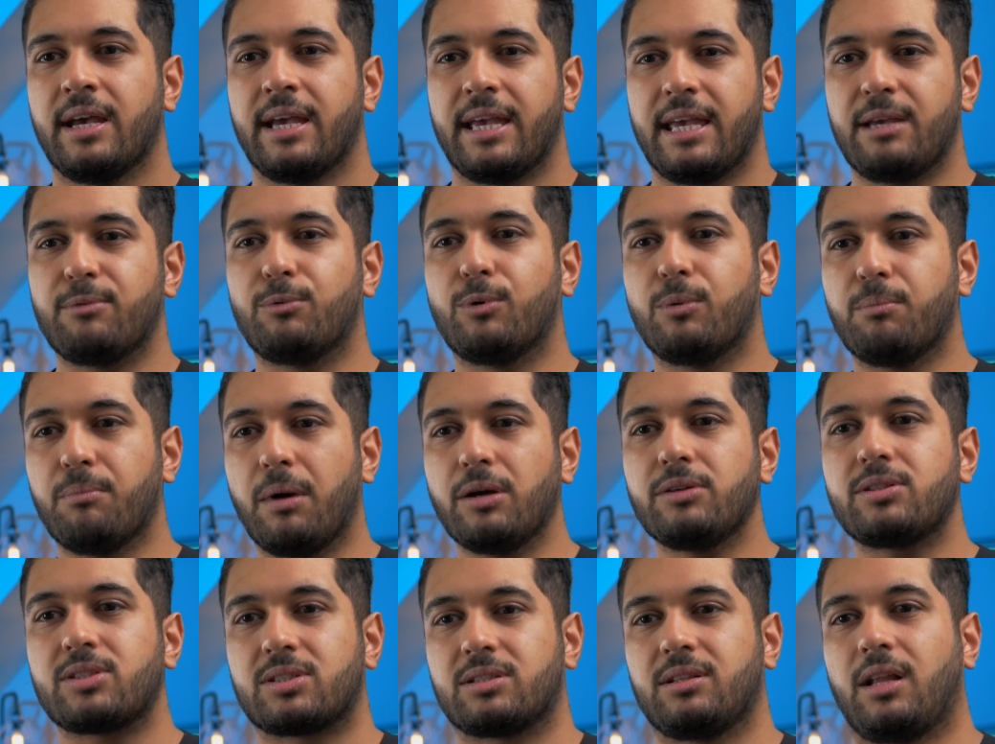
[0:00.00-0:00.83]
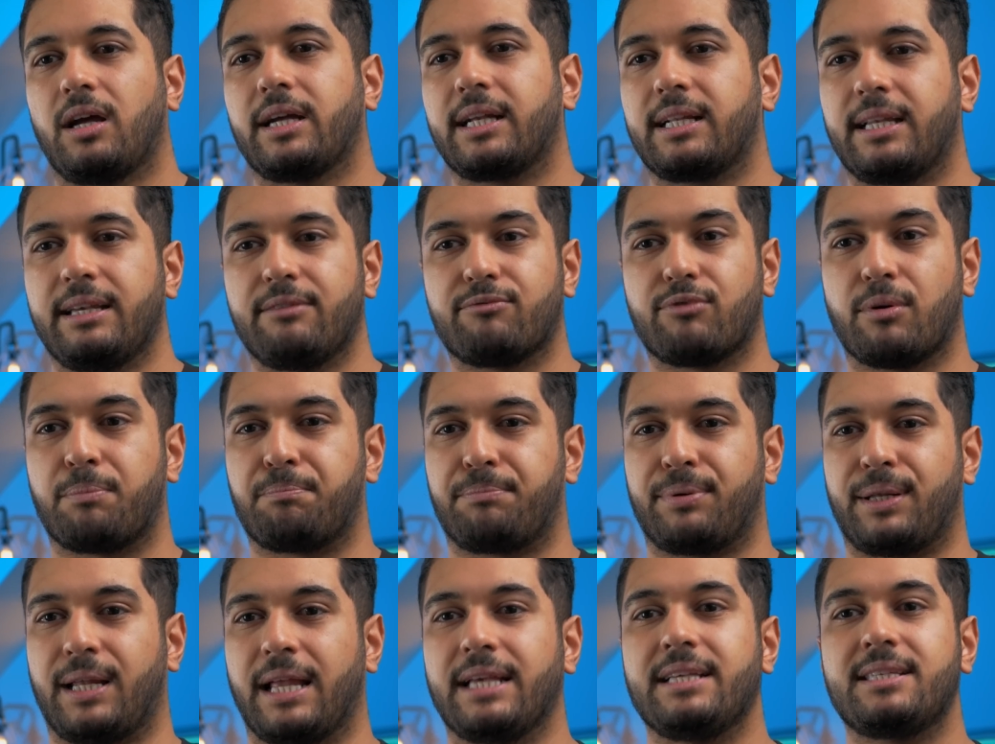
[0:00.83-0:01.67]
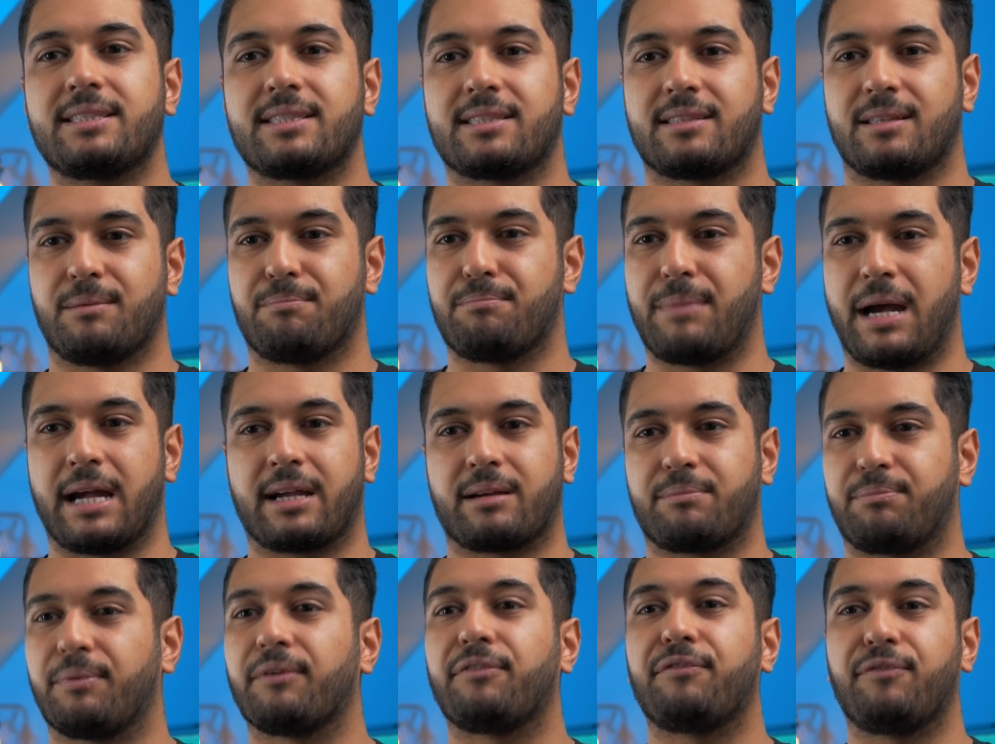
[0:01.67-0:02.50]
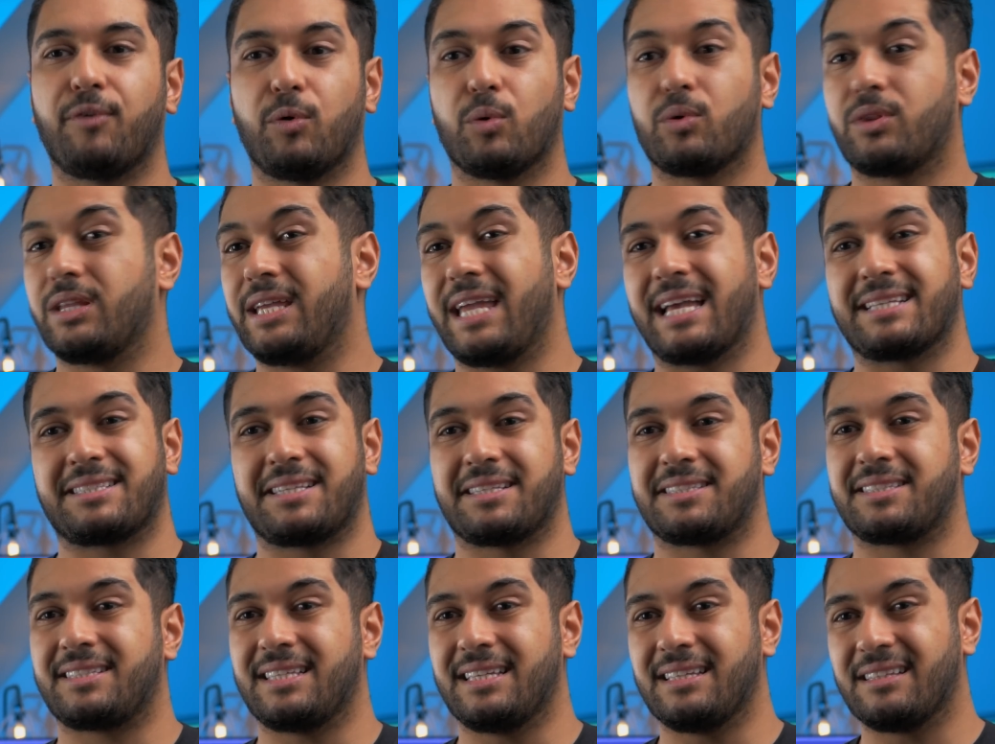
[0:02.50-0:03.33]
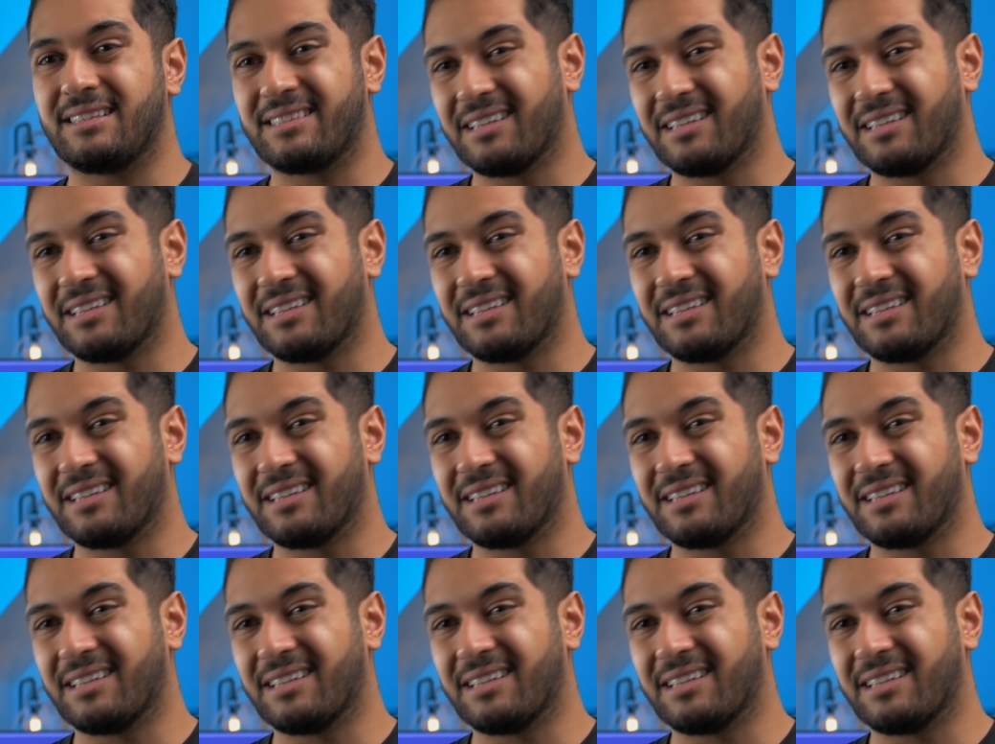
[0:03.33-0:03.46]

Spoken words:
he will most likely replace the Mac before the SSD